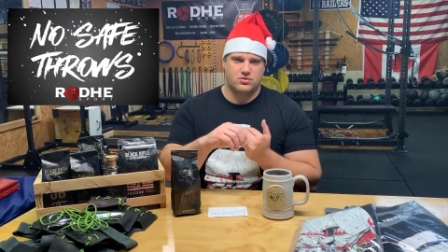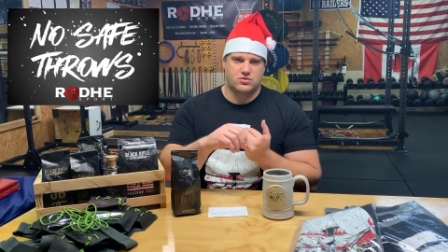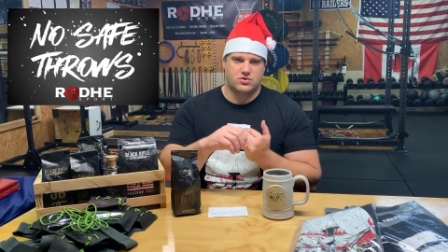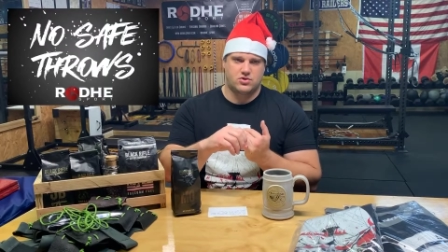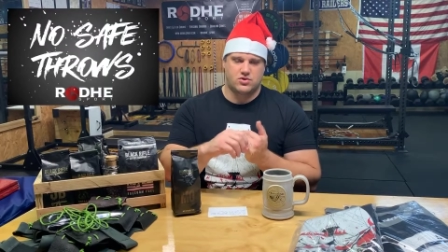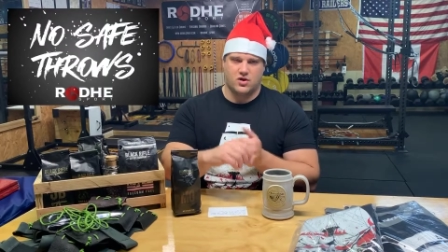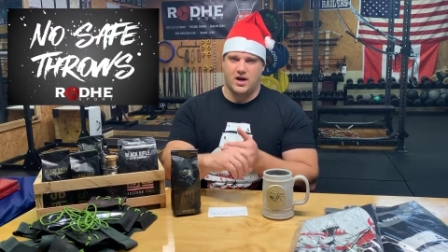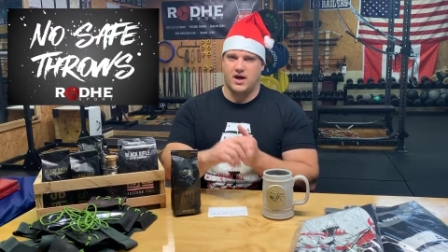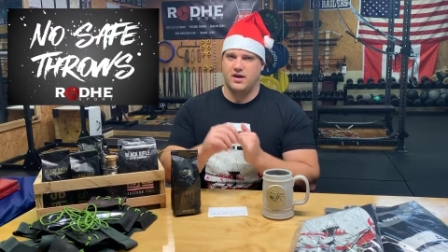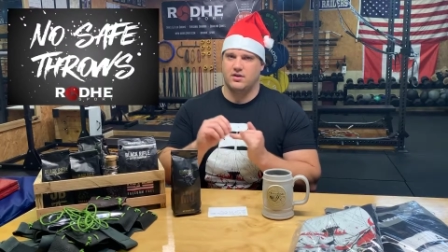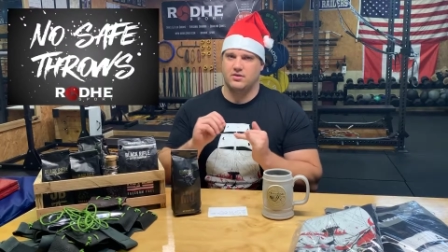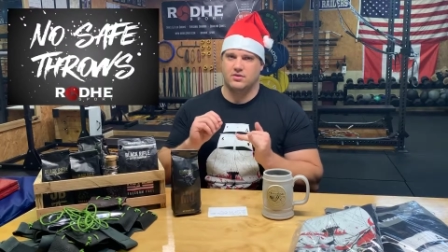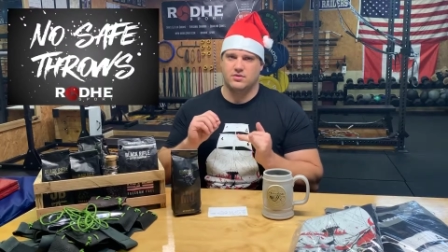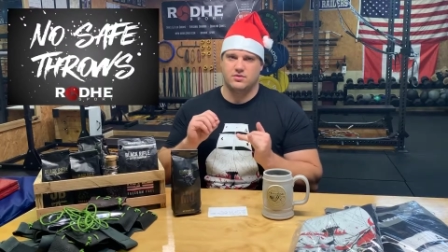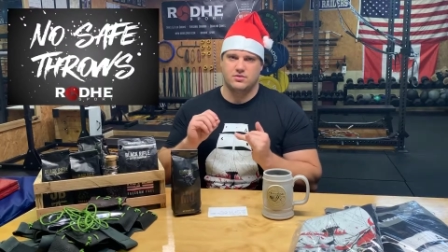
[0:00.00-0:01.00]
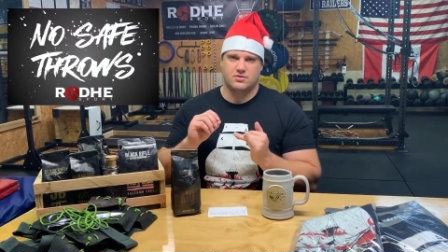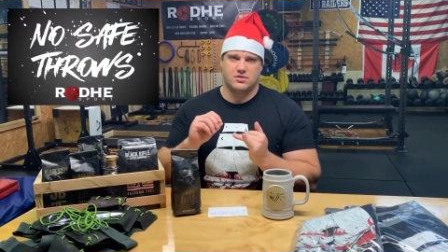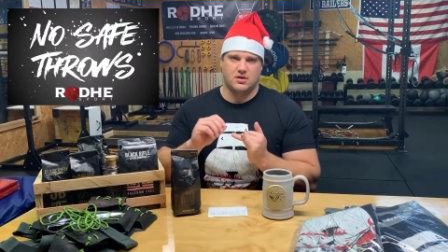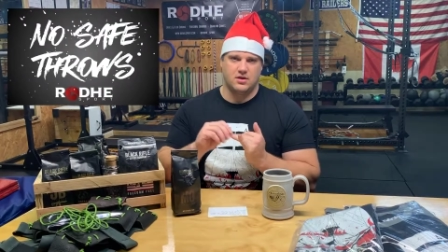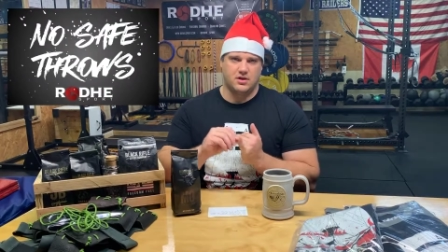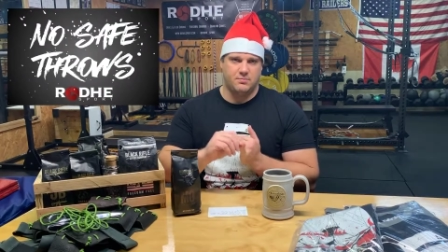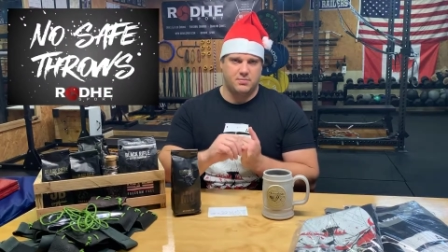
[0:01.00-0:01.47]
trials,
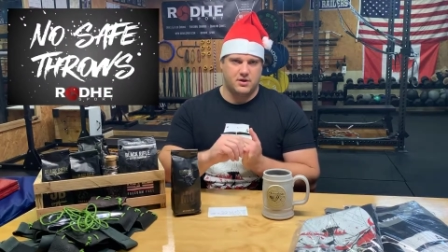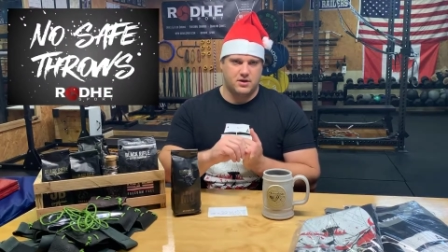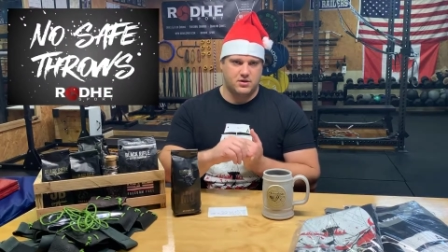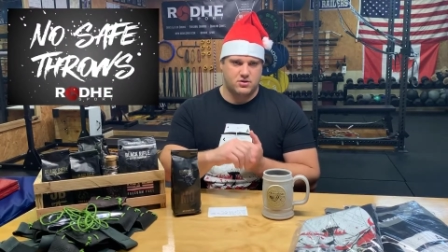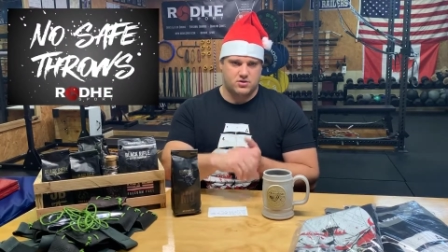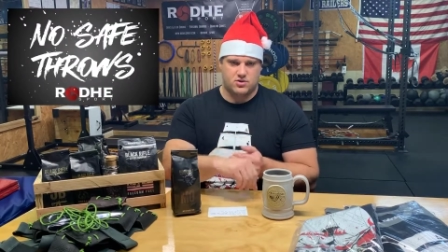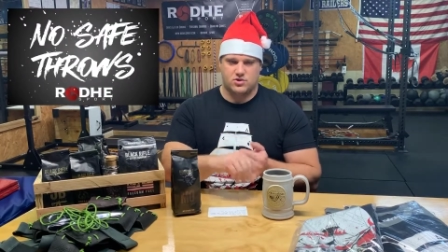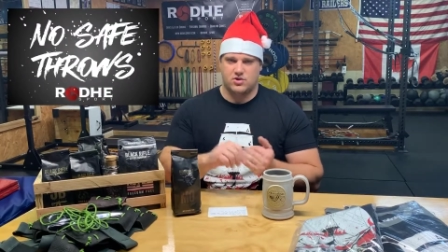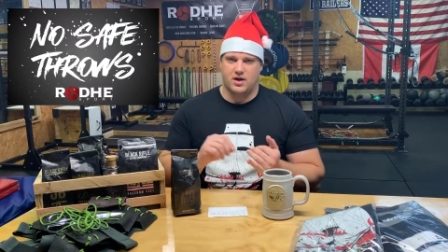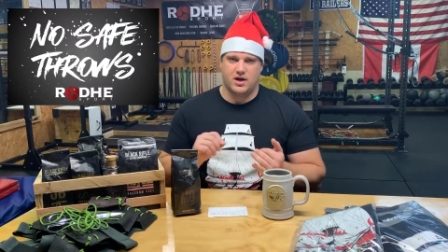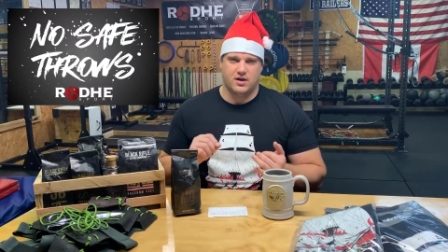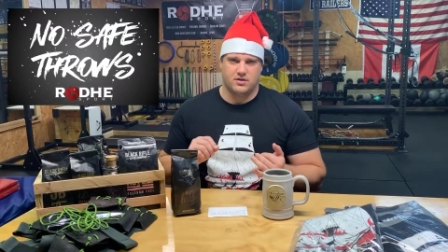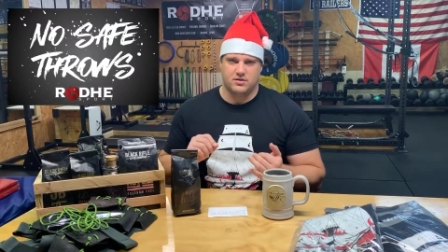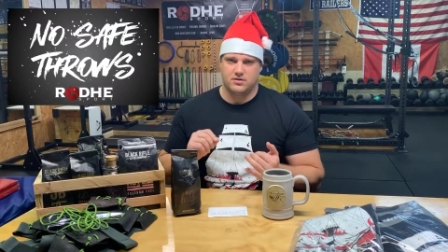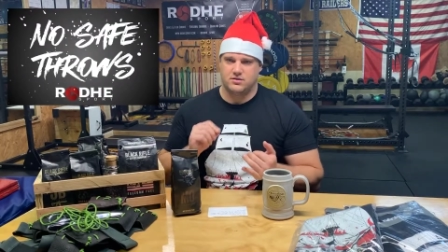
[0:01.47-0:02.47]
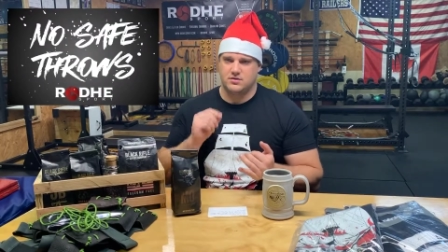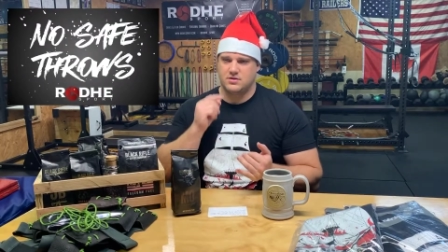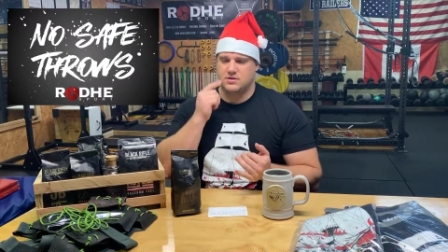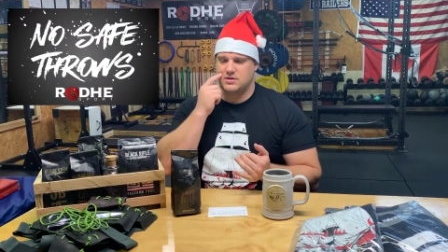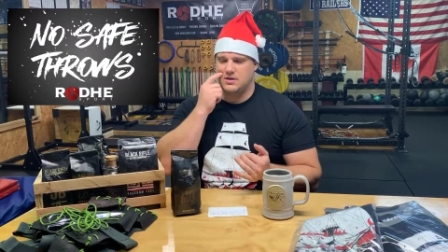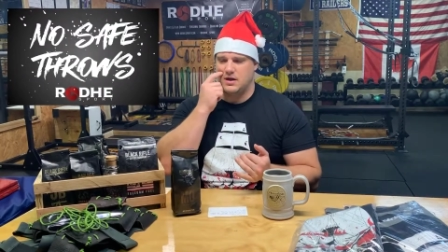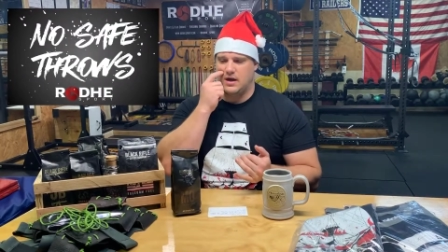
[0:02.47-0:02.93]
Olympic
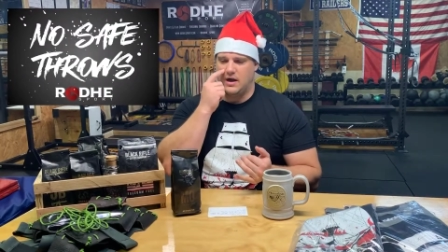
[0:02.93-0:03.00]
trials,